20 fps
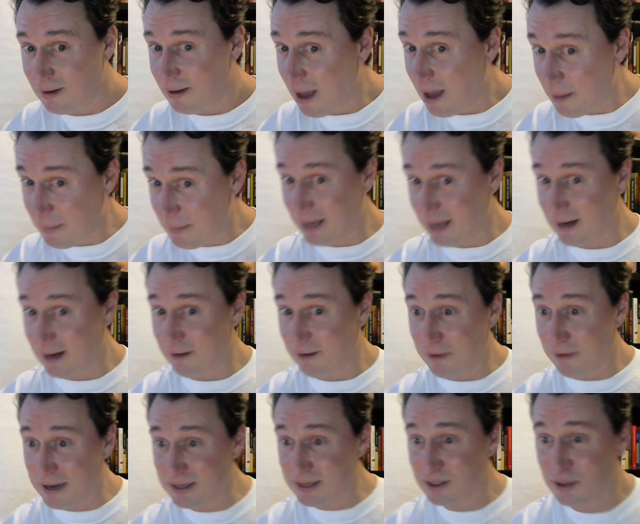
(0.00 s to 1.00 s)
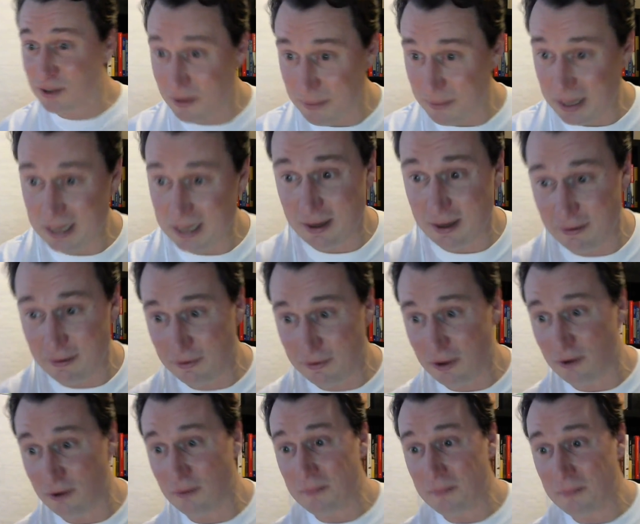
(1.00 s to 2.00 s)
I mean, if I saw many of
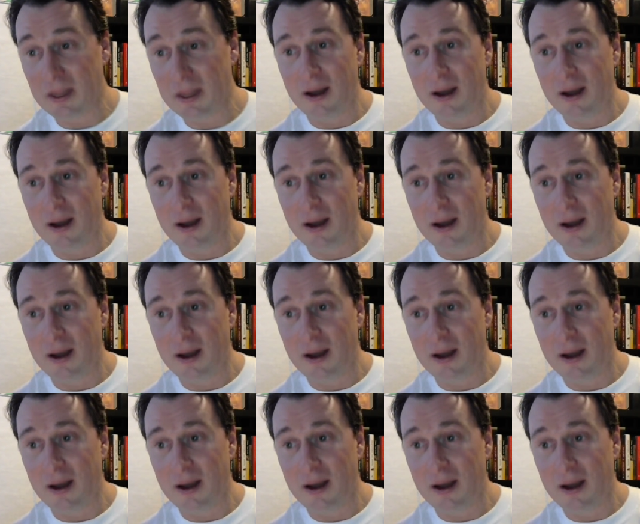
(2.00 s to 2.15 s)
you,